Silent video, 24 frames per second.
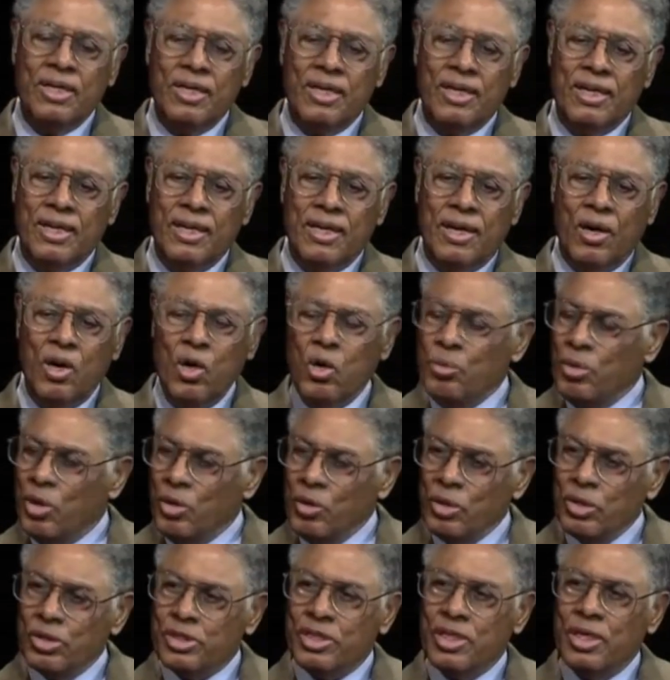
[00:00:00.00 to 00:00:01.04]
home
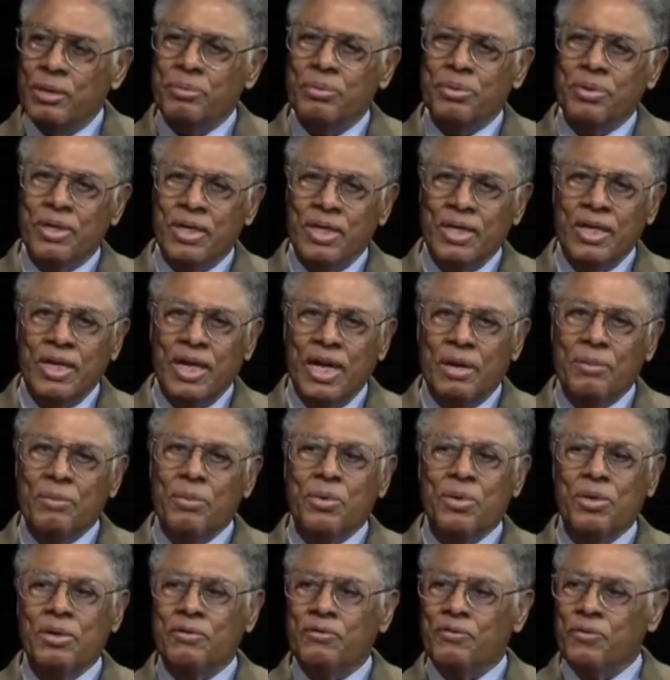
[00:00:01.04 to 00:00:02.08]
ownership and
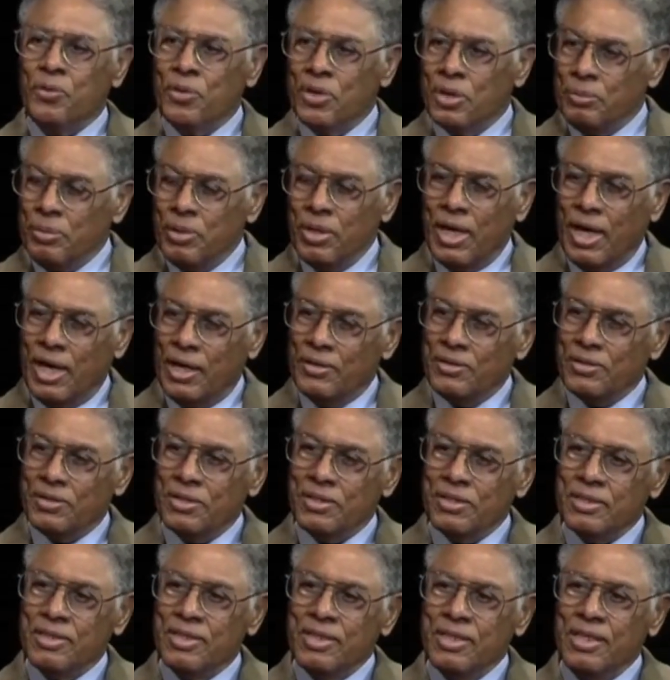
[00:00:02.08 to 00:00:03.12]
more affordable
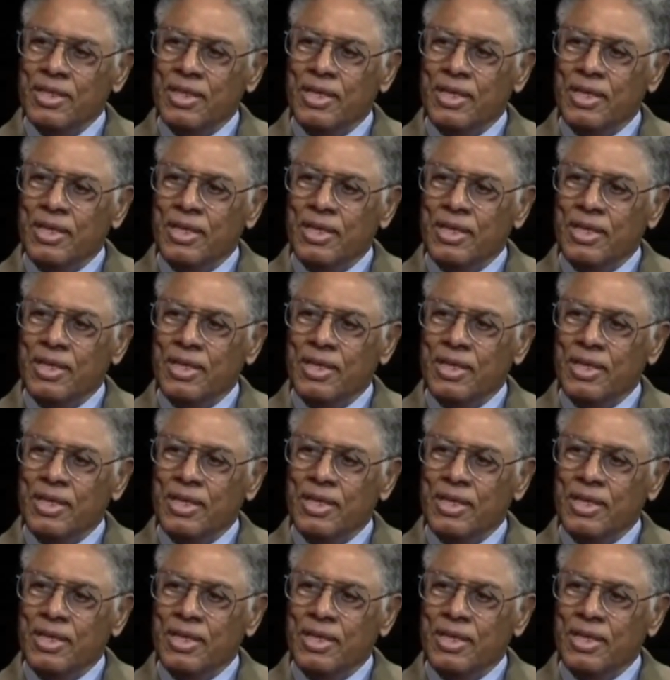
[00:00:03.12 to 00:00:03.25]
housing.